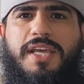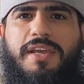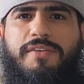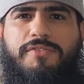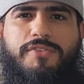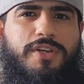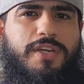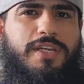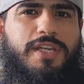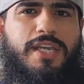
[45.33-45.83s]

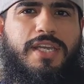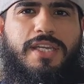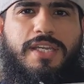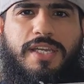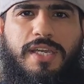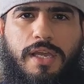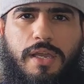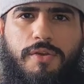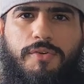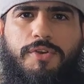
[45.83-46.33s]
everyday
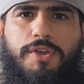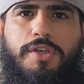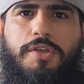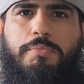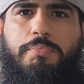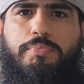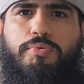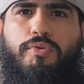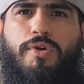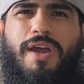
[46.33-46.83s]

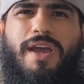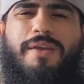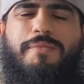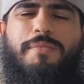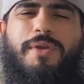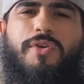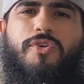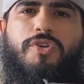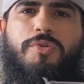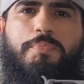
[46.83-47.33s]
carry
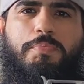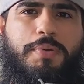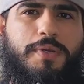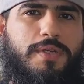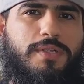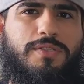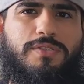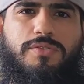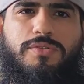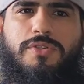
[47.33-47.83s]
primary
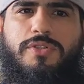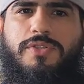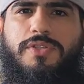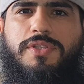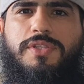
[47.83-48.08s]
pistol.